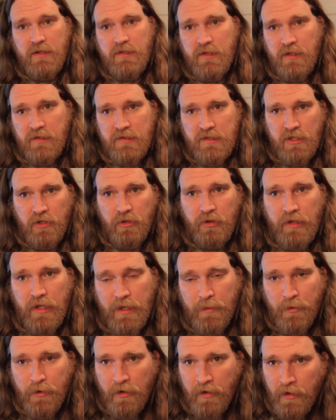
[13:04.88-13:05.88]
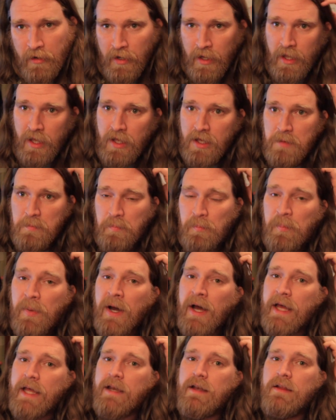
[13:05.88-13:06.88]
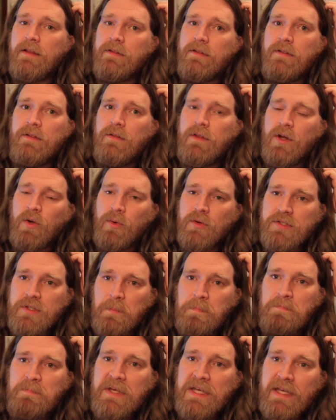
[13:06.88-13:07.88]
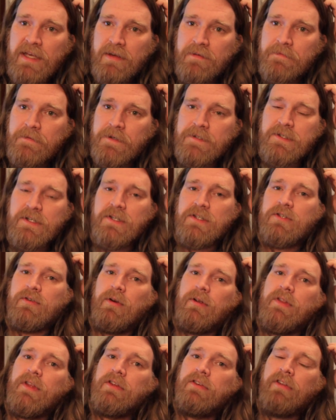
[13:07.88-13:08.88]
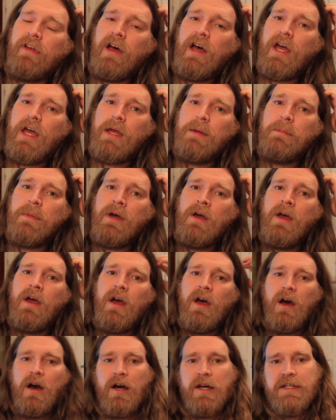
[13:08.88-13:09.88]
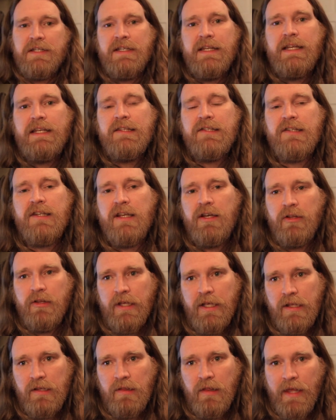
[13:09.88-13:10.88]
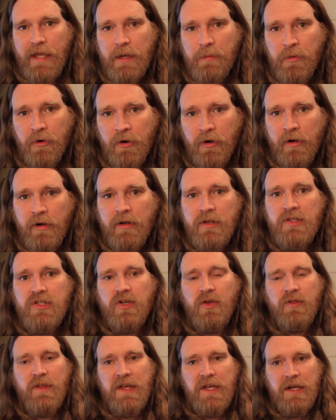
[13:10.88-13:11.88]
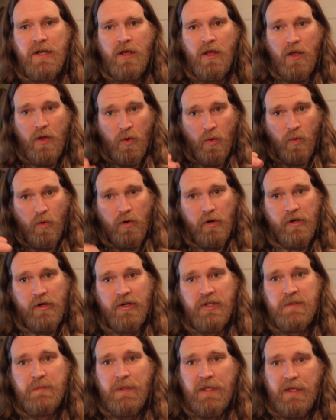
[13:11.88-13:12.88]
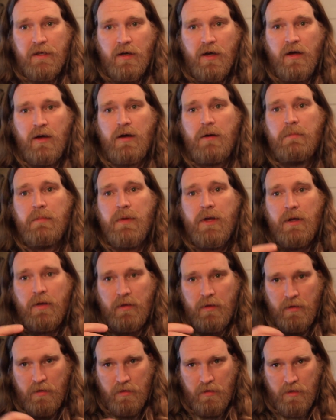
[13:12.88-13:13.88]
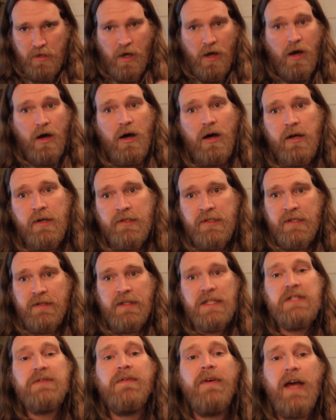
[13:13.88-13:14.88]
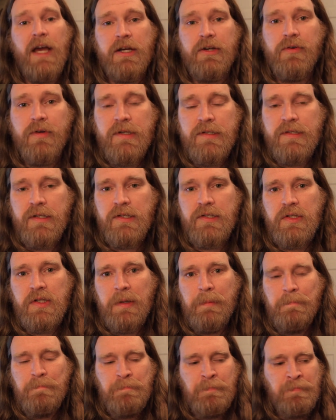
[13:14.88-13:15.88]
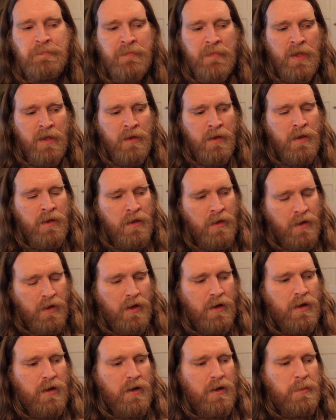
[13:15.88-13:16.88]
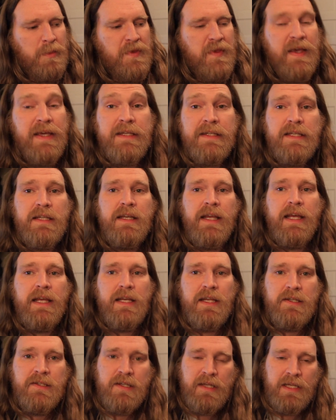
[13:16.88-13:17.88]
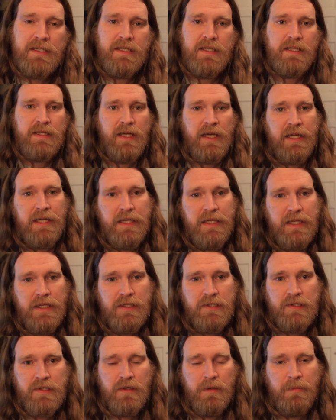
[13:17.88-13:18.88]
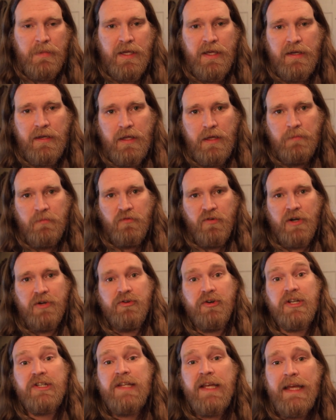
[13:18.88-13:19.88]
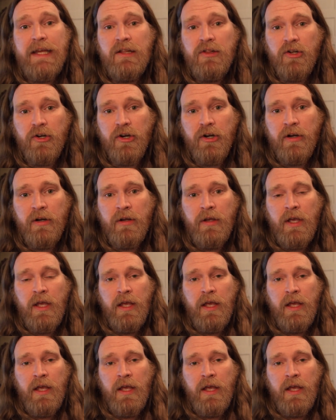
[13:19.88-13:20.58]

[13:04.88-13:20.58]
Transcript: as unskilled labor, but there was a big emphasis during this time on de-skilling labor so that workers become cogs in this factory system. In the 1880s and 1890s, a man named Frederick Taylor